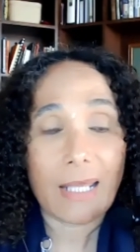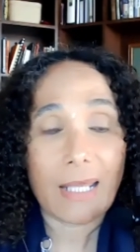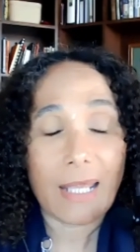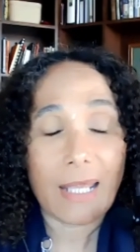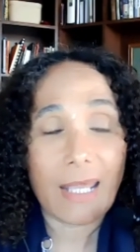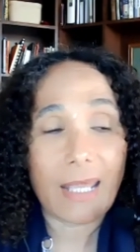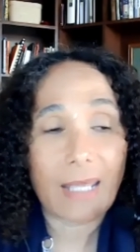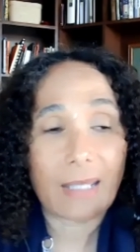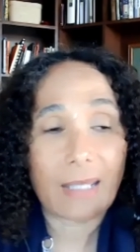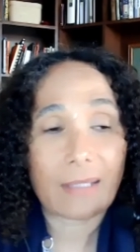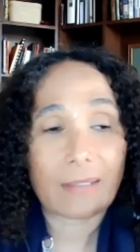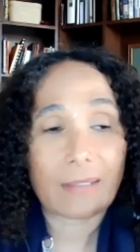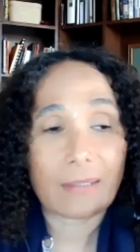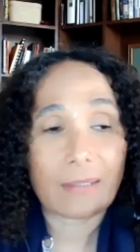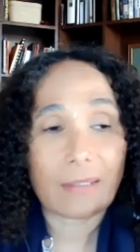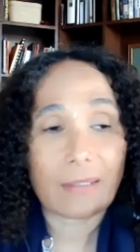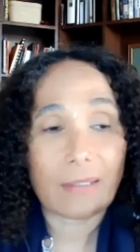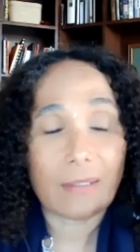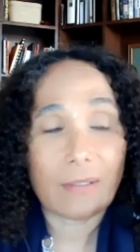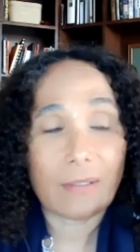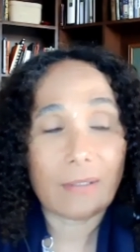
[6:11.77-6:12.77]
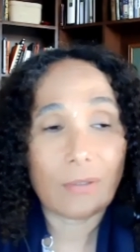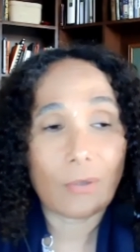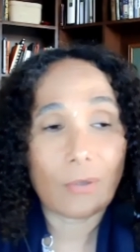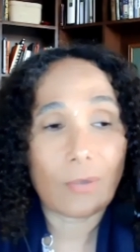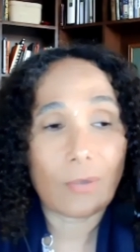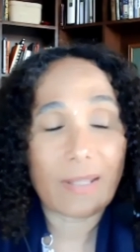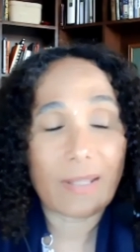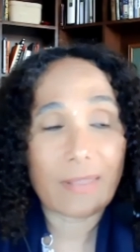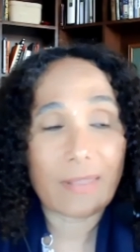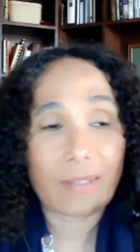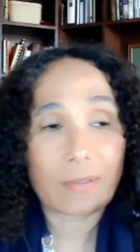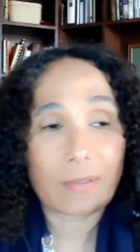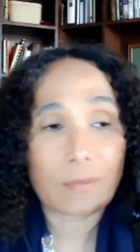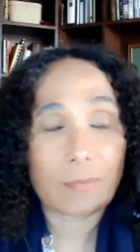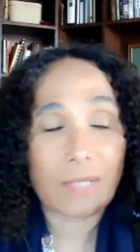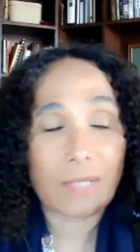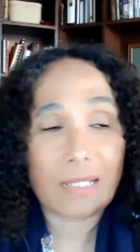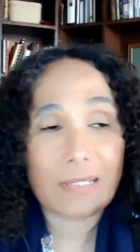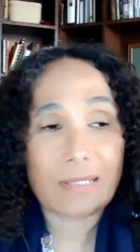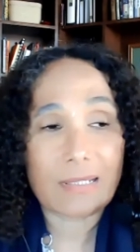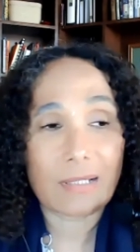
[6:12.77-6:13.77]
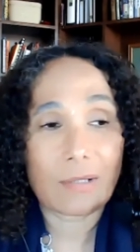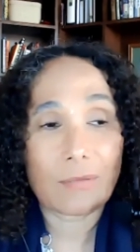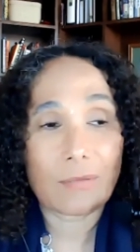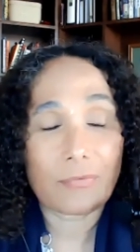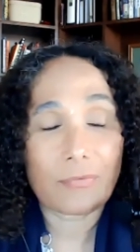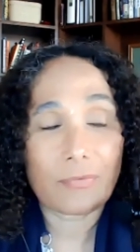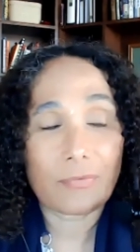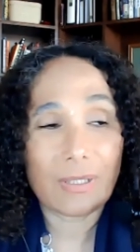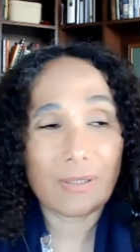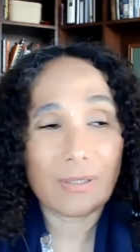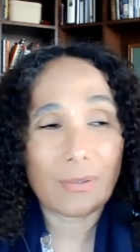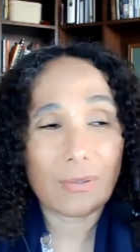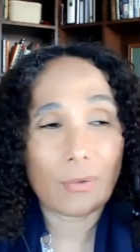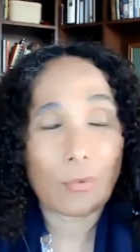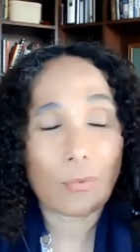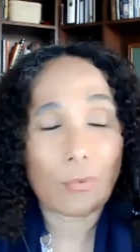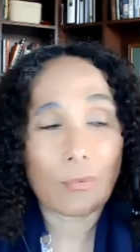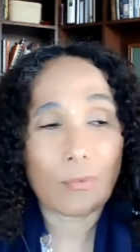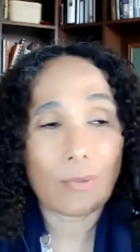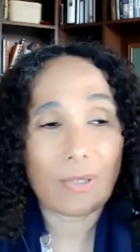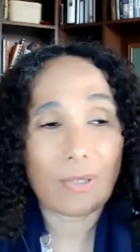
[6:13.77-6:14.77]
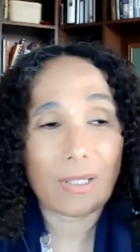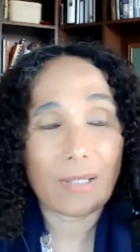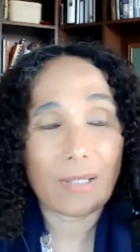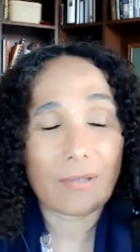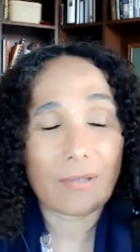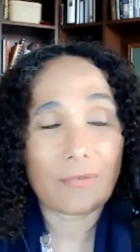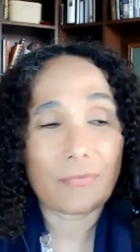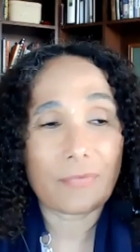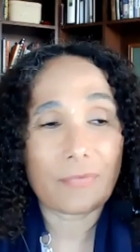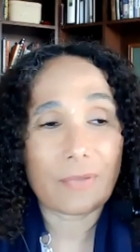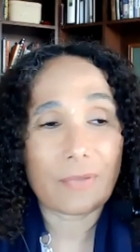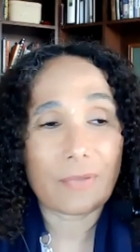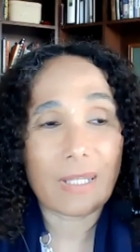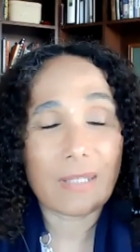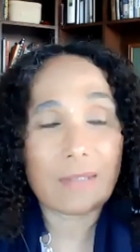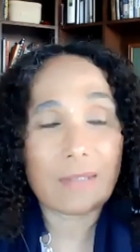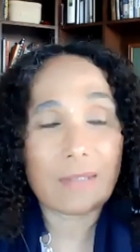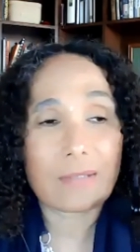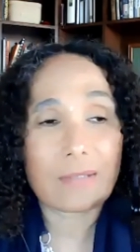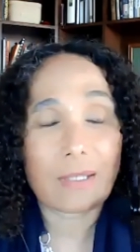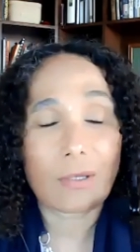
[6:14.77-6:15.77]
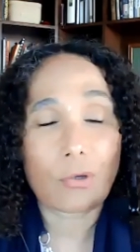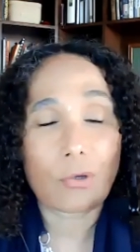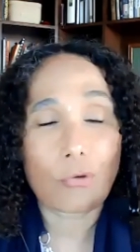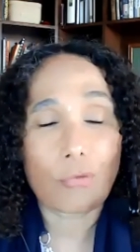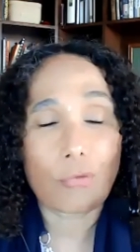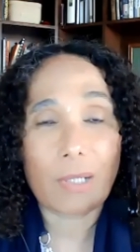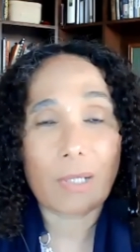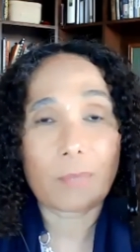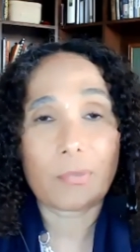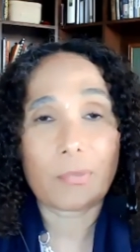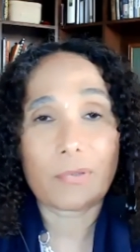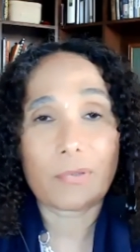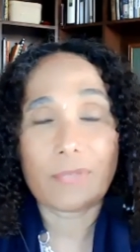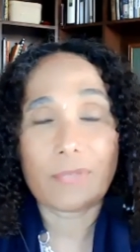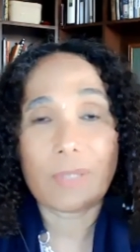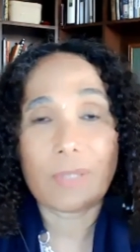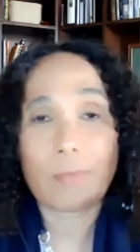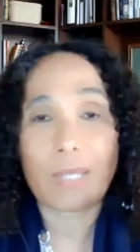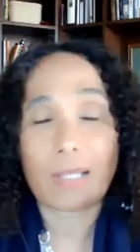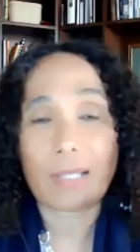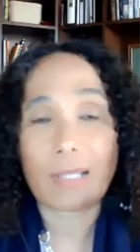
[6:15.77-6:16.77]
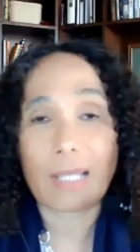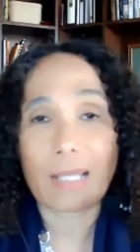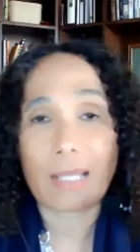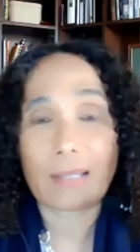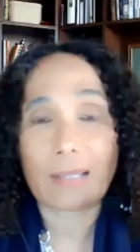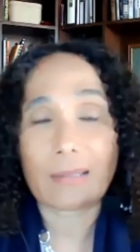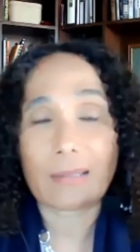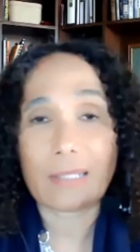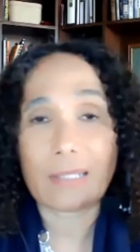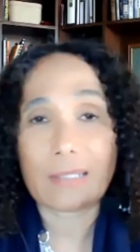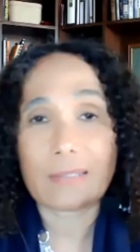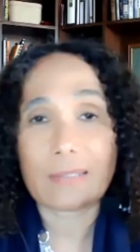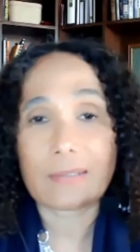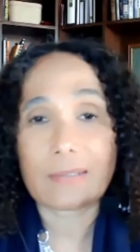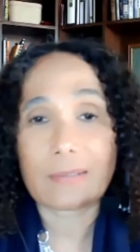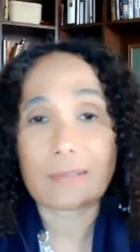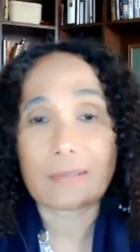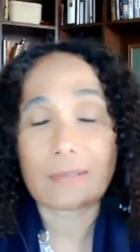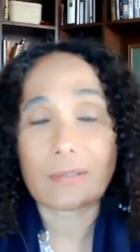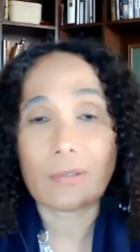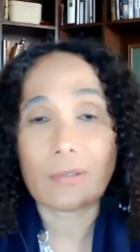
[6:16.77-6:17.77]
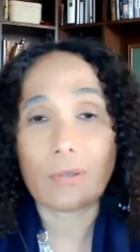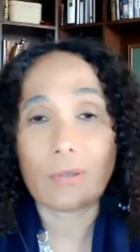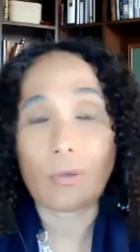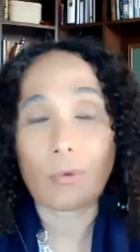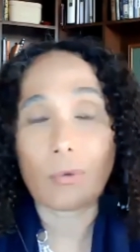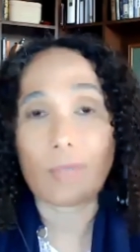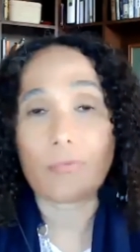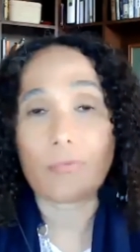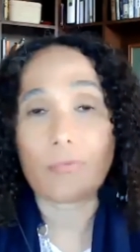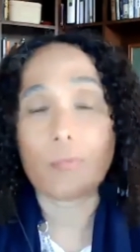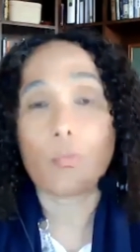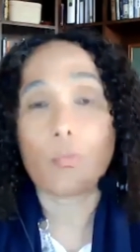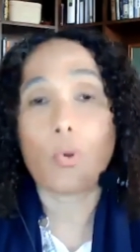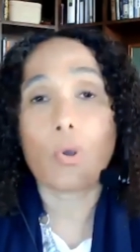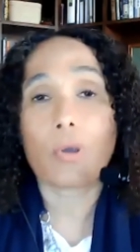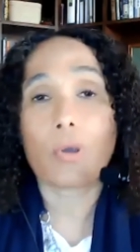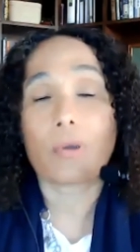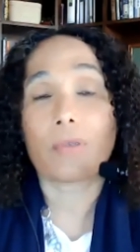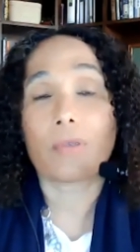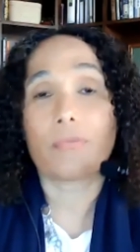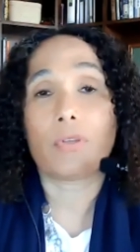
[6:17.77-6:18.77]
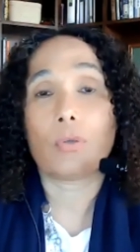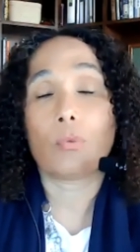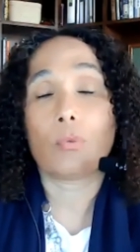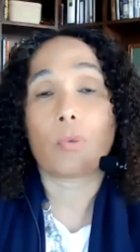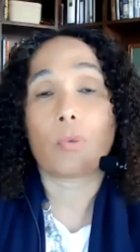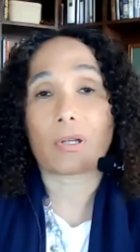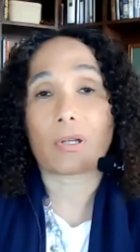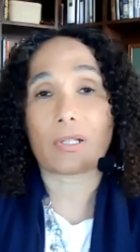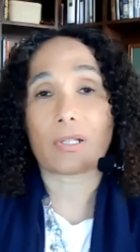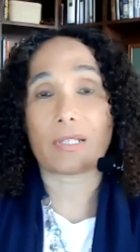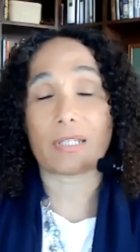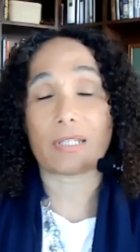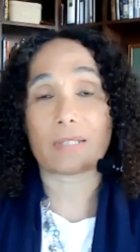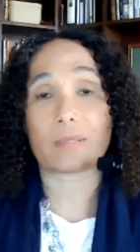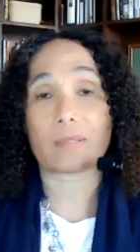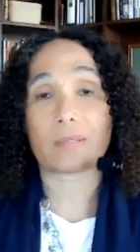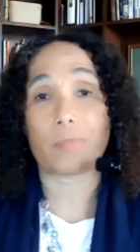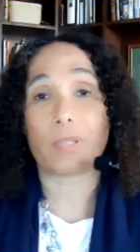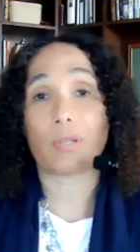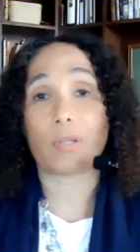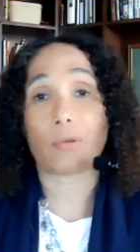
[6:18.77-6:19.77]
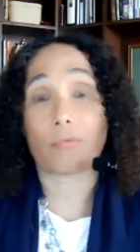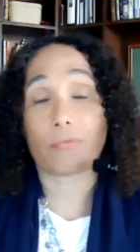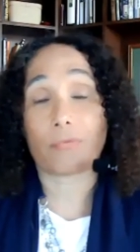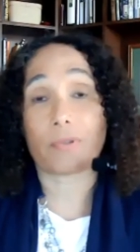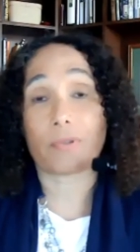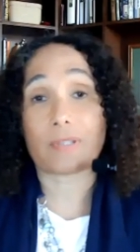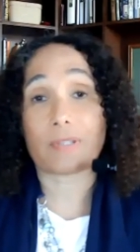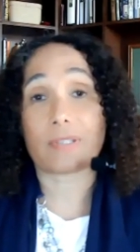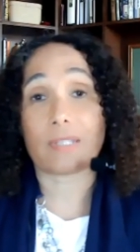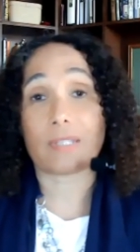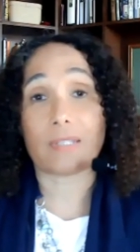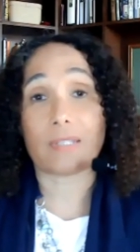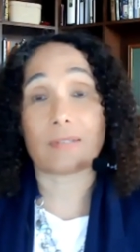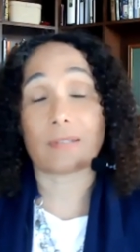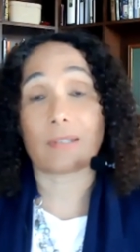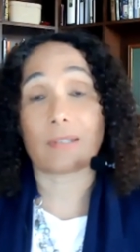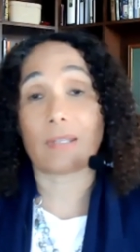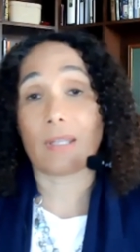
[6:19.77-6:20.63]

And, you know, I think to myself, you know, if these incredible female athletes, you know, if more of you were to disappear for the season,